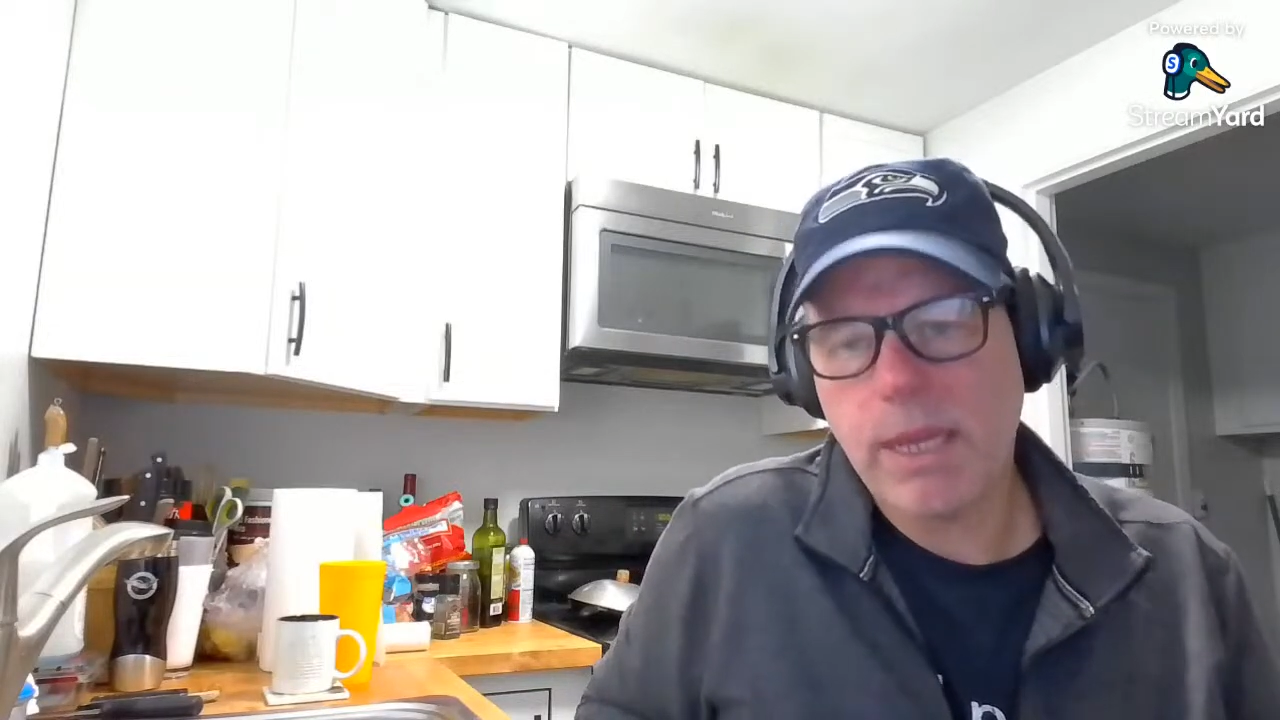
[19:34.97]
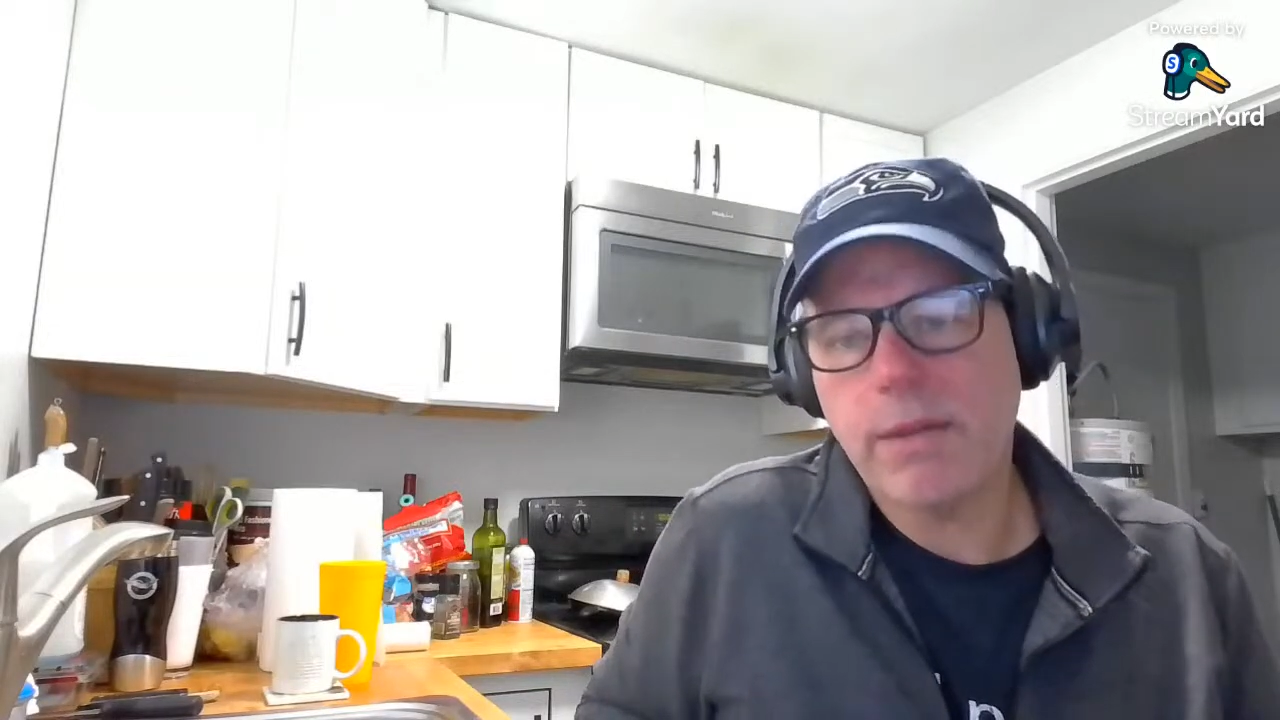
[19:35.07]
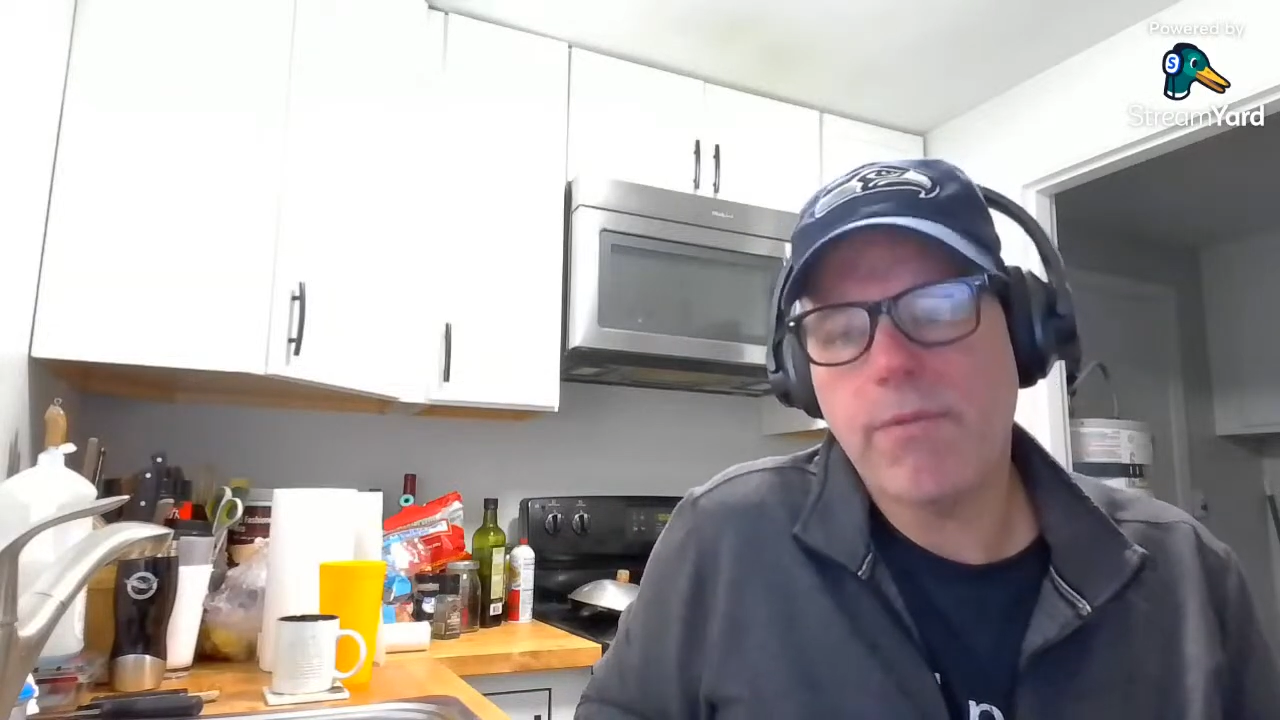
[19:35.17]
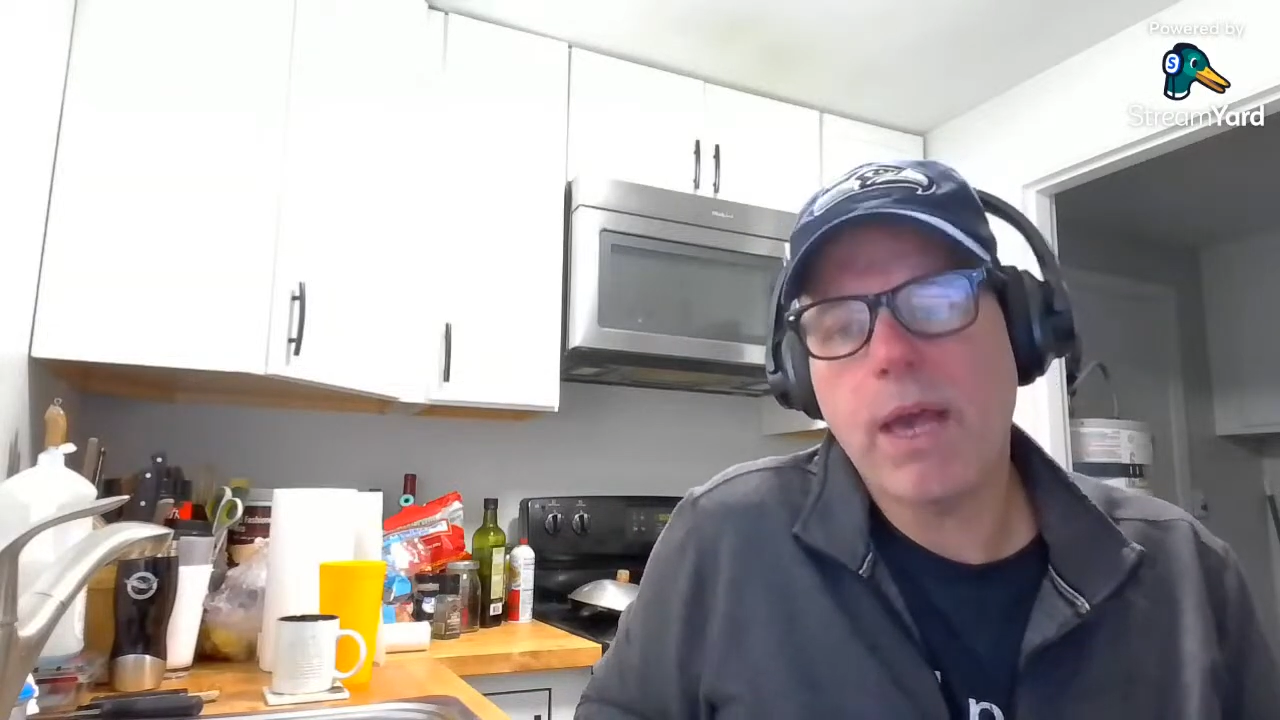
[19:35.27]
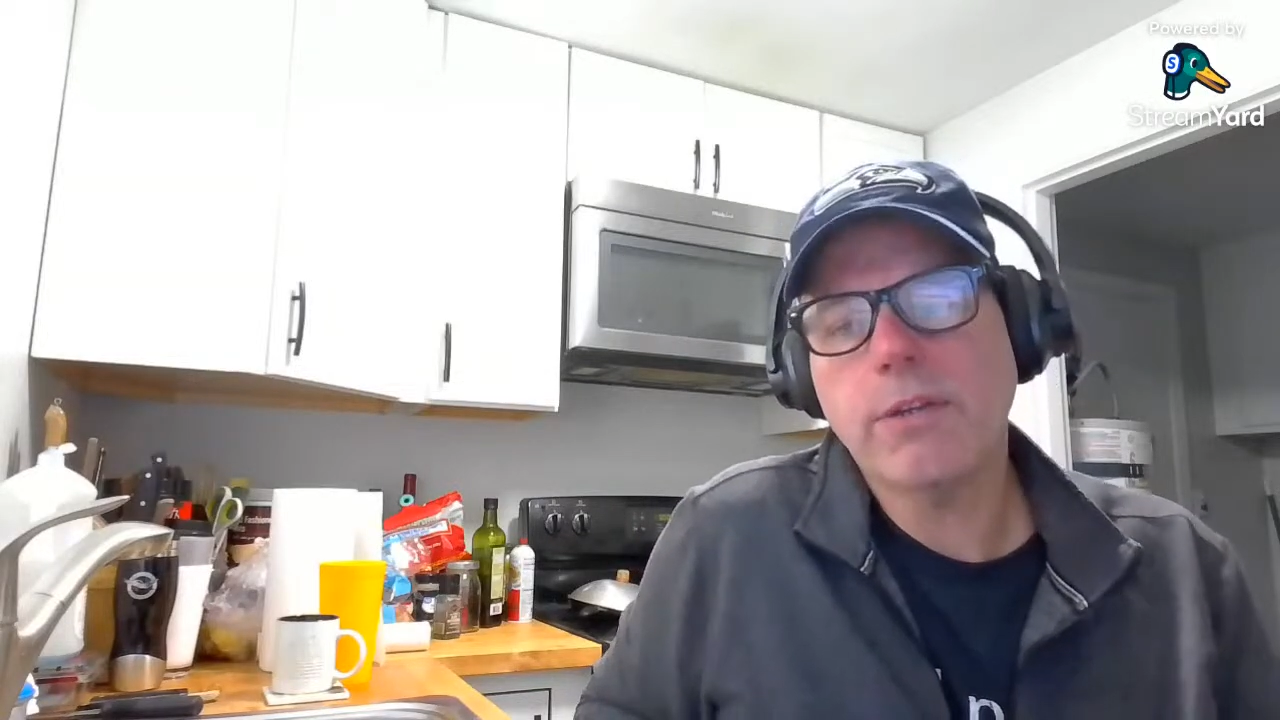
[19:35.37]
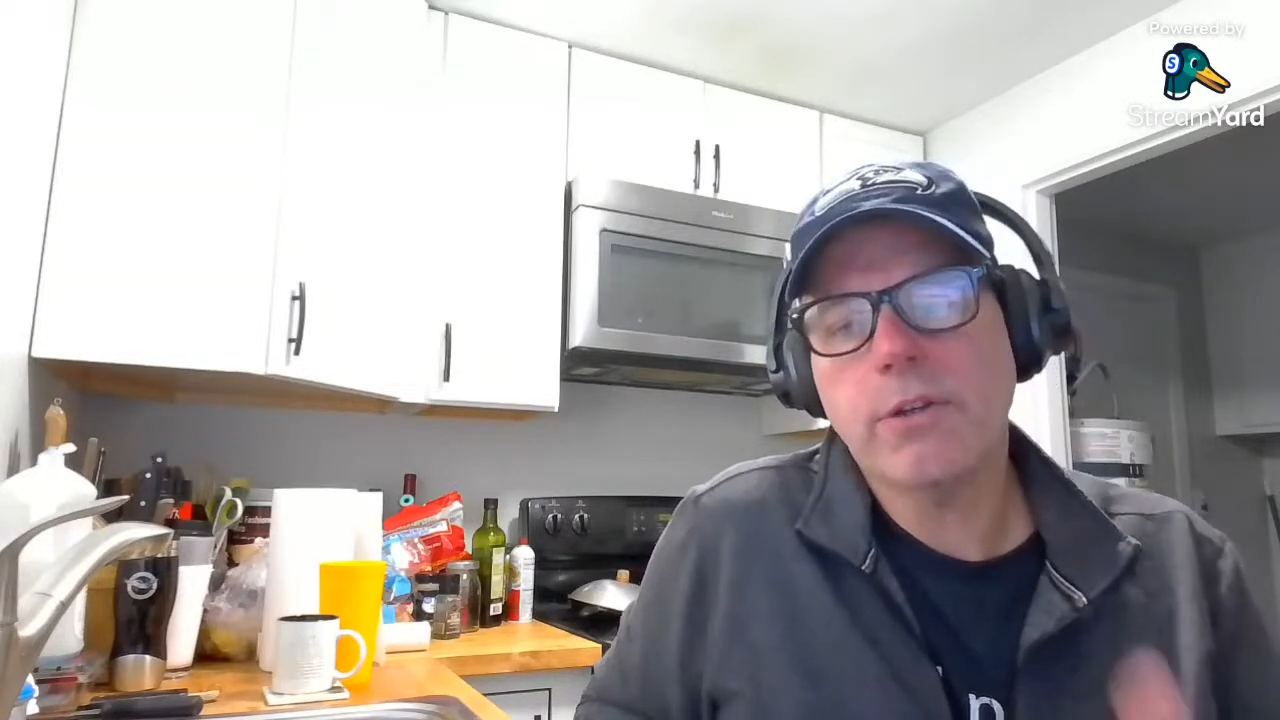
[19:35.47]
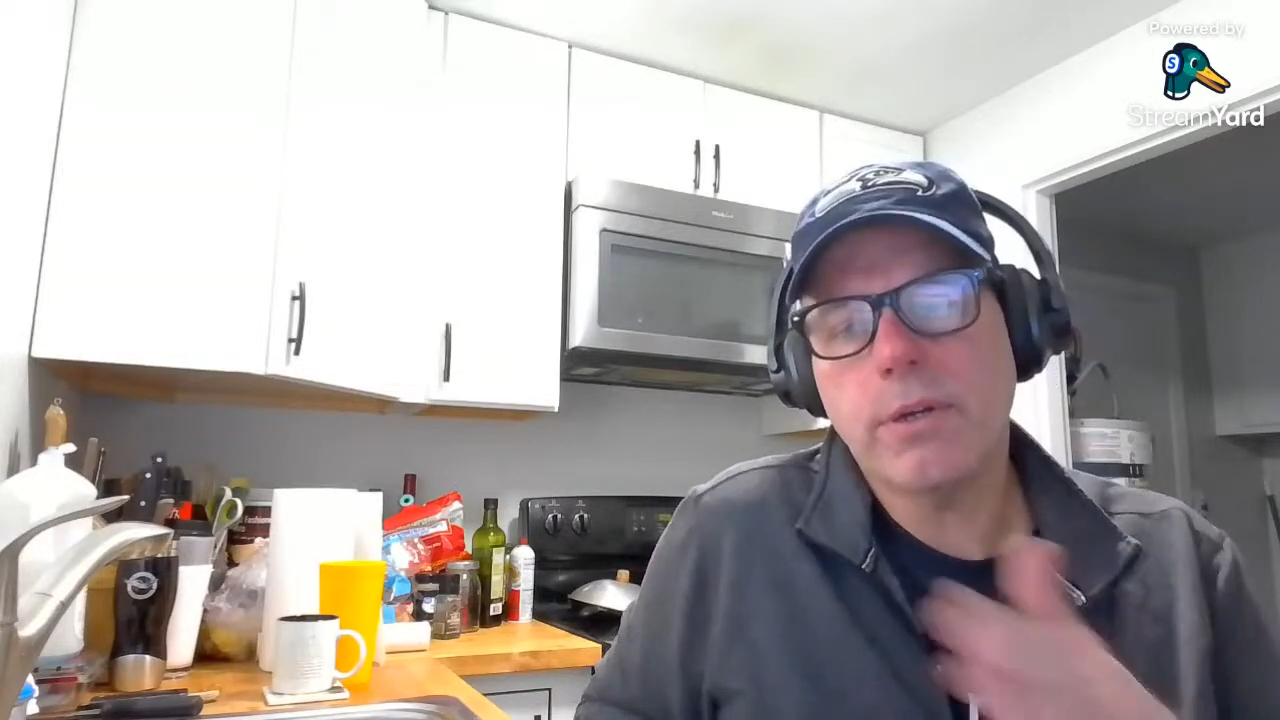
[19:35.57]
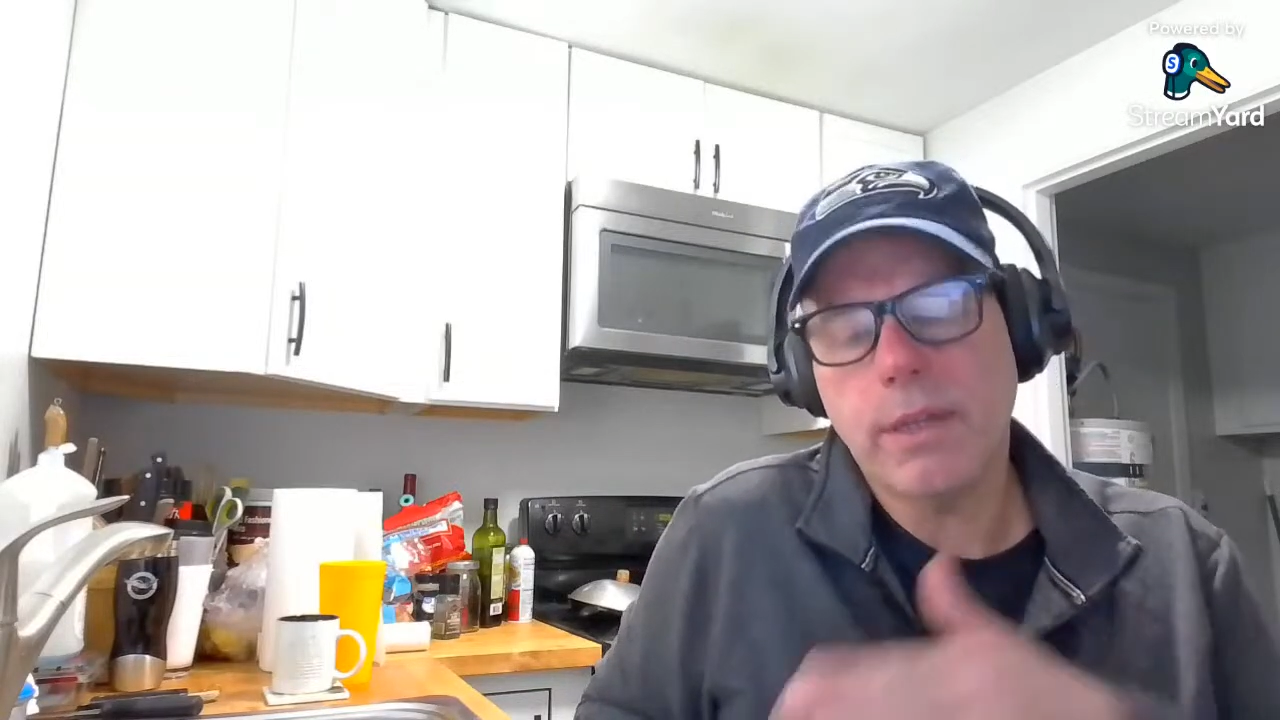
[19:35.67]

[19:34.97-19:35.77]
manufactured